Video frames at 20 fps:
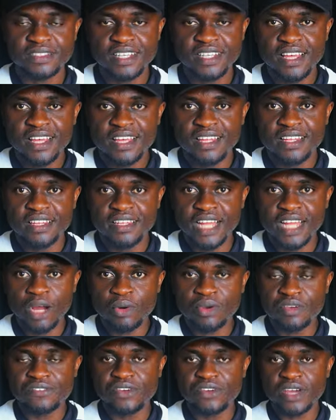Now,
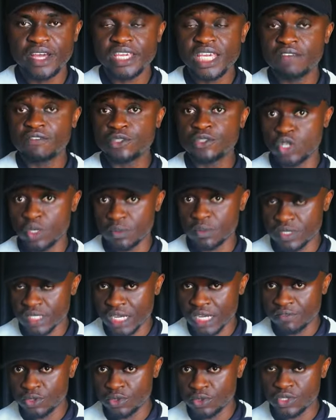if you are careful to observe,
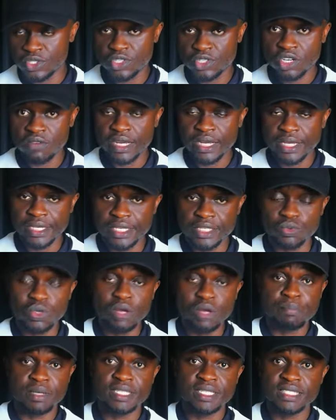you discover is one
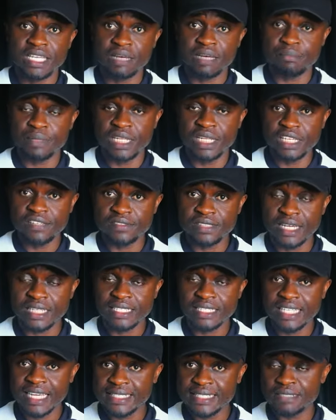person that believes that
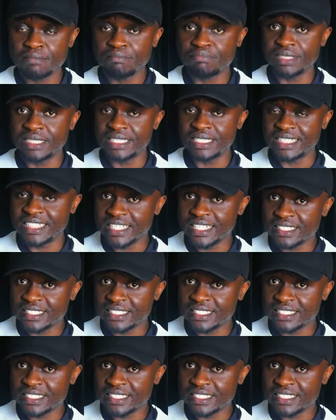tithing predates the